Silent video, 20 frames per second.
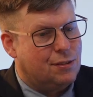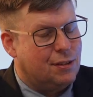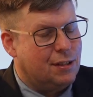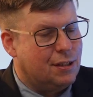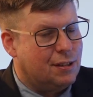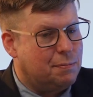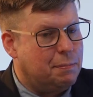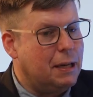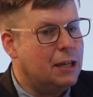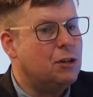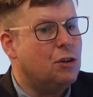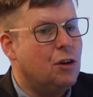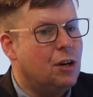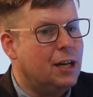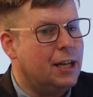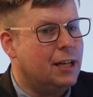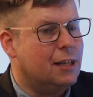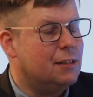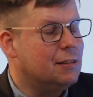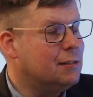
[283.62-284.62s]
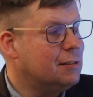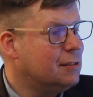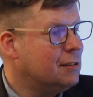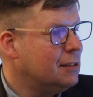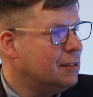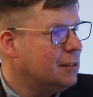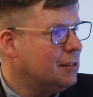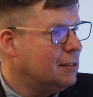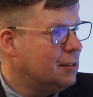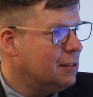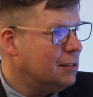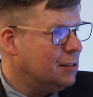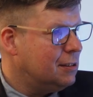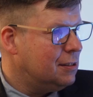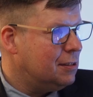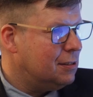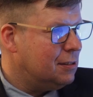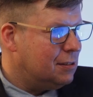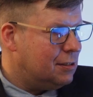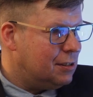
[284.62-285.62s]
explained earlier,
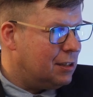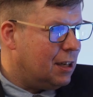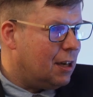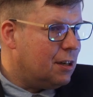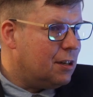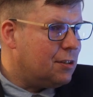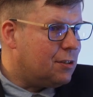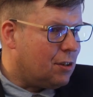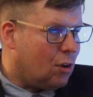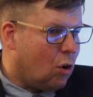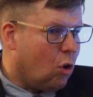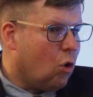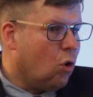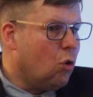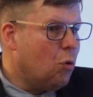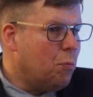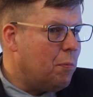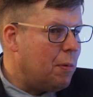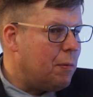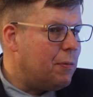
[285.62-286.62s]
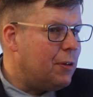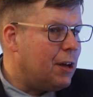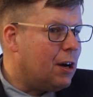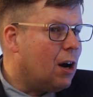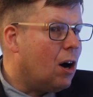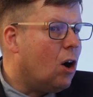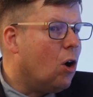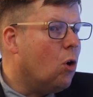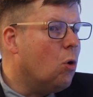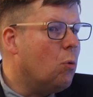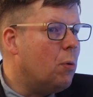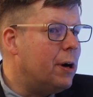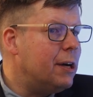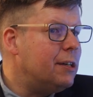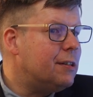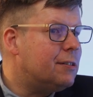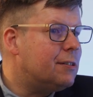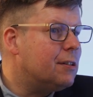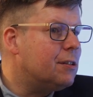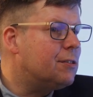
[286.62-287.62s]
there are
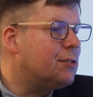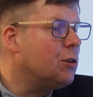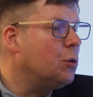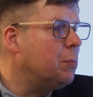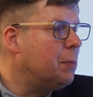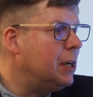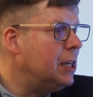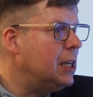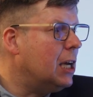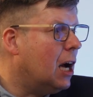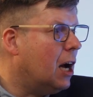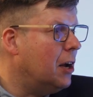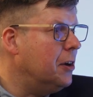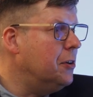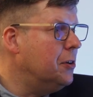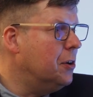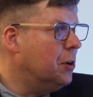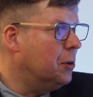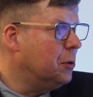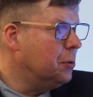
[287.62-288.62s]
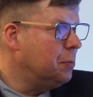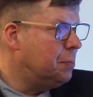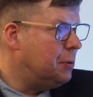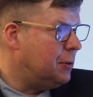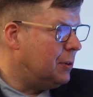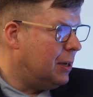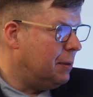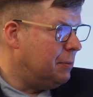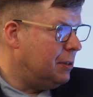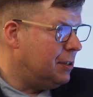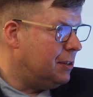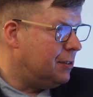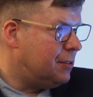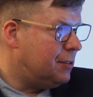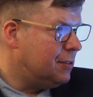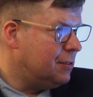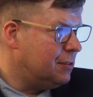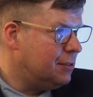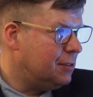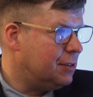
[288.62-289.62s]
always so many unknown
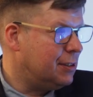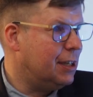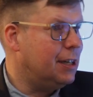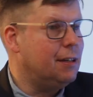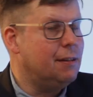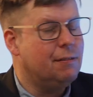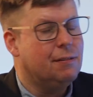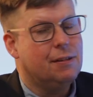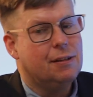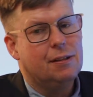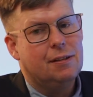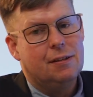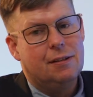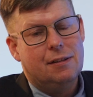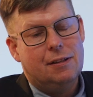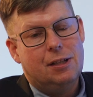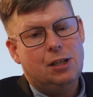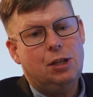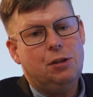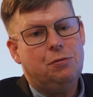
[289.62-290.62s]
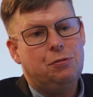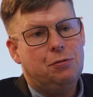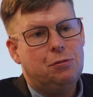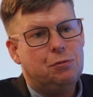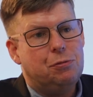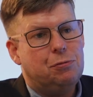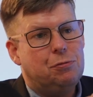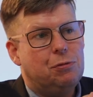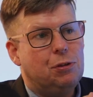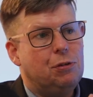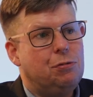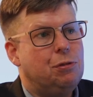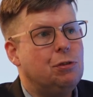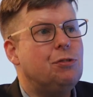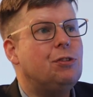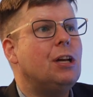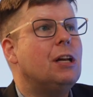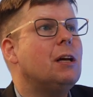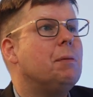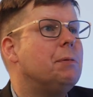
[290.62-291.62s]
parameters. Okay. Yeah. If you
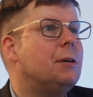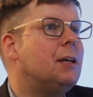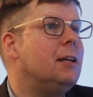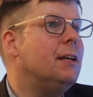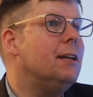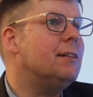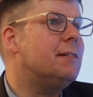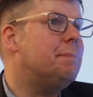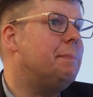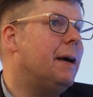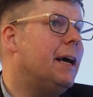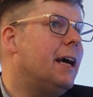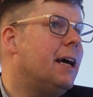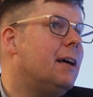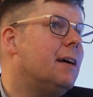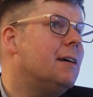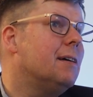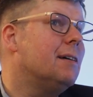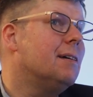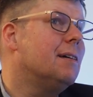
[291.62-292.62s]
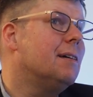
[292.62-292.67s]
set up a clear spec